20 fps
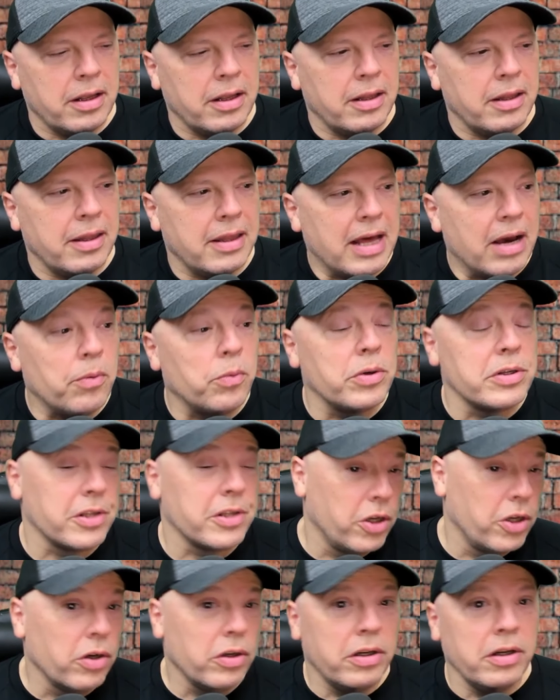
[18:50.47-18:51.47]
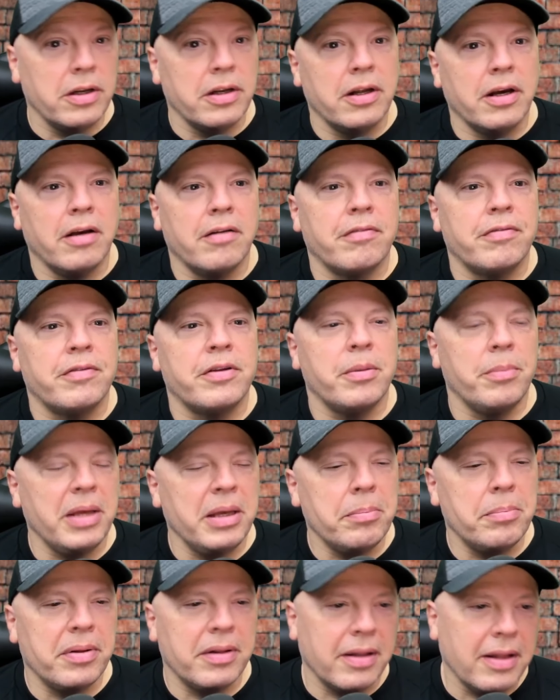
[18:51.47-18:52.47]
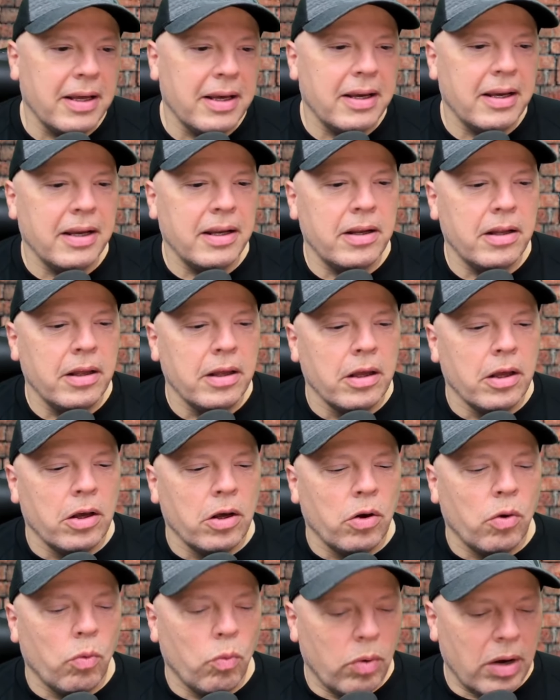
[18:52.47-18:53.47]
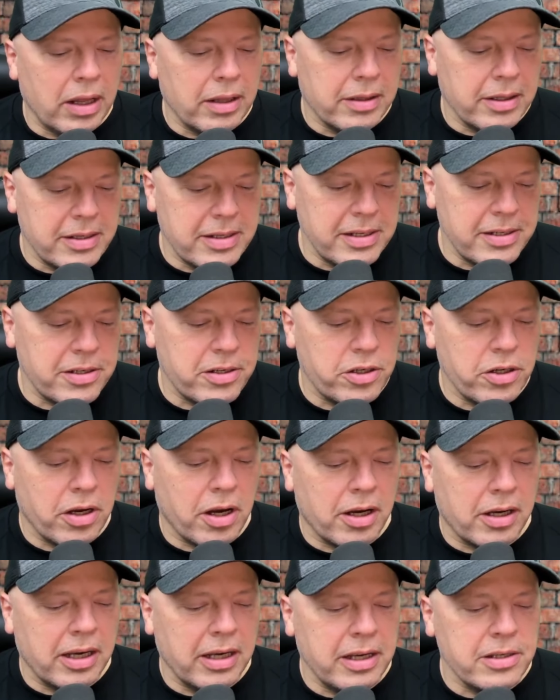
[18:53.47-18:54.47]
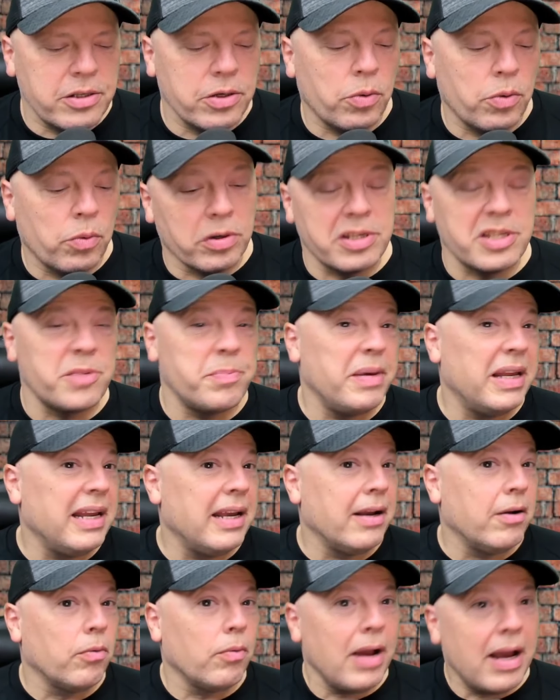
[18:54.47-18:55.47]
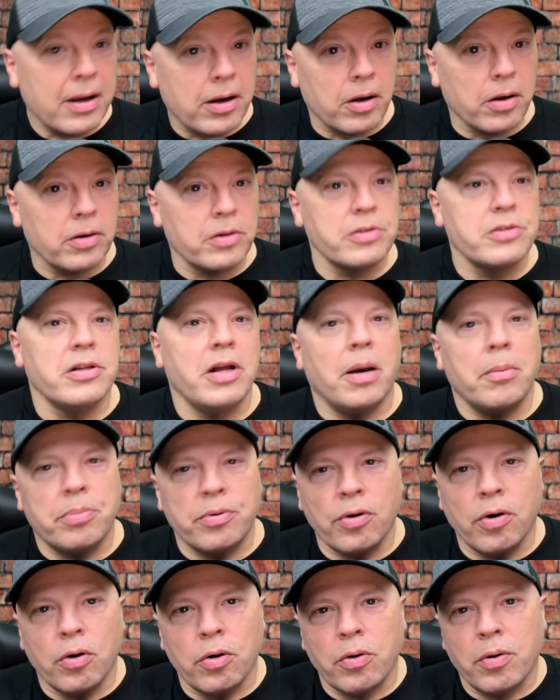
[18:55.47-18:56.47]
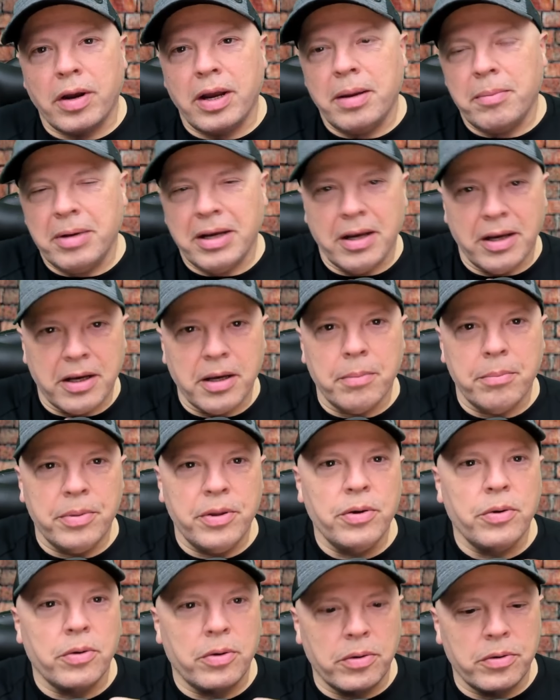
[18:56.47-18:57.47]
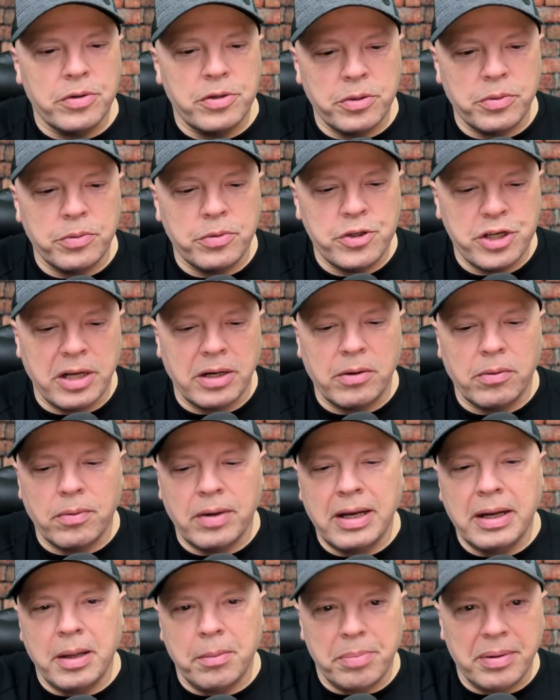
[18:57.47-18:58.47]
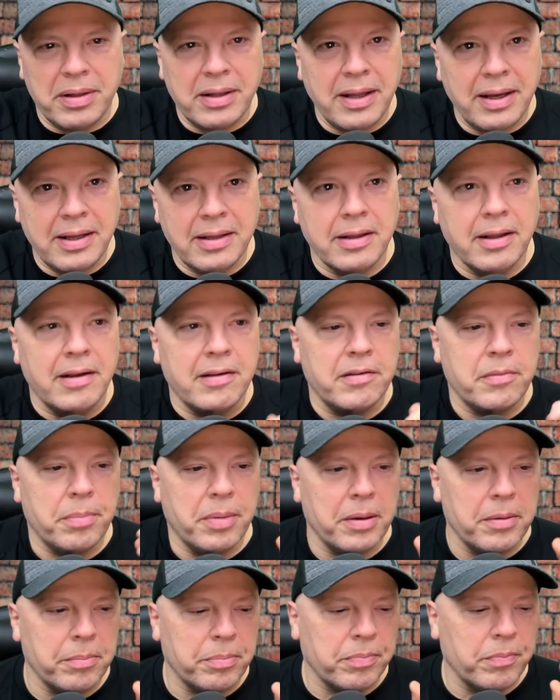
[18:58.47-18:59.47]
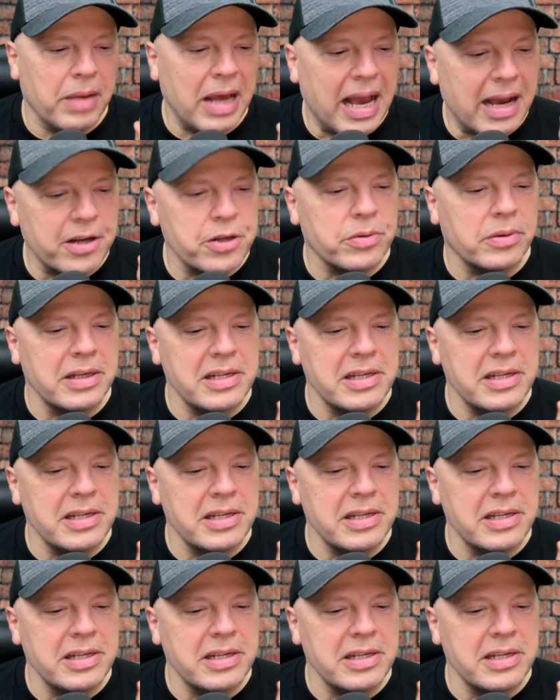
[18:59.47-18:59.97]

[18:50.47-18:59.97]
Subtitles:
that was good enough to be played while the disc jockeys, who were spinning records, not programming a computer to generate a playlist, but actually